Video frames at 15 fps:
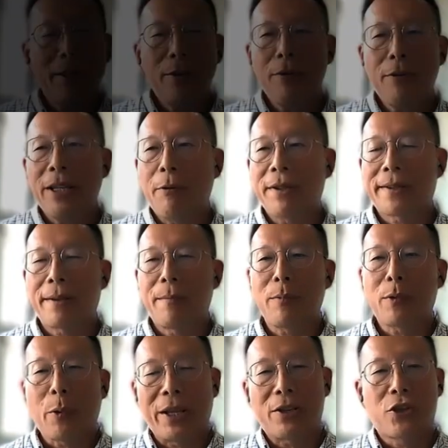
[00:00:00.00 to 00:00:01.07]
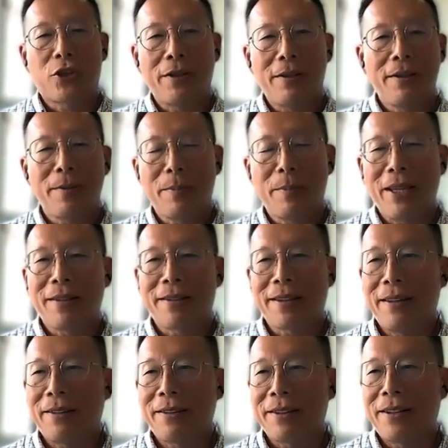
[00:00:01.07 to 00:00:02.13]
I know there were some questions being
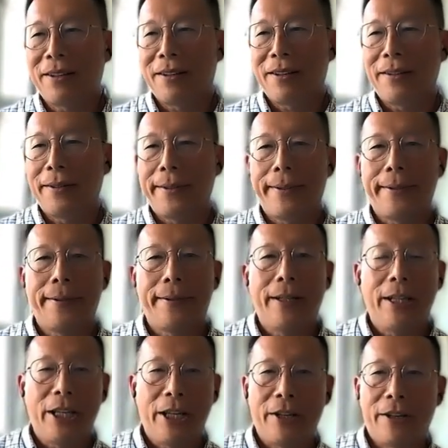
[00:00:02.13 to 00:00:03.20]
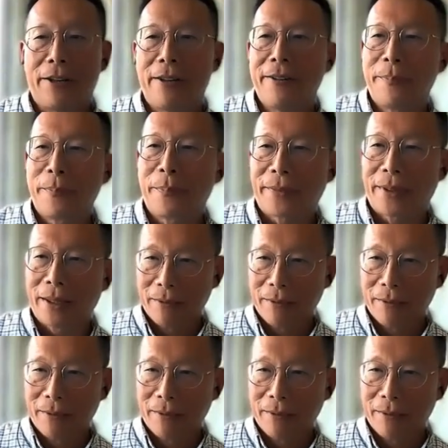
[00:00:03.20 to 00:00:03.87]
sent uh, earlier. Yeah.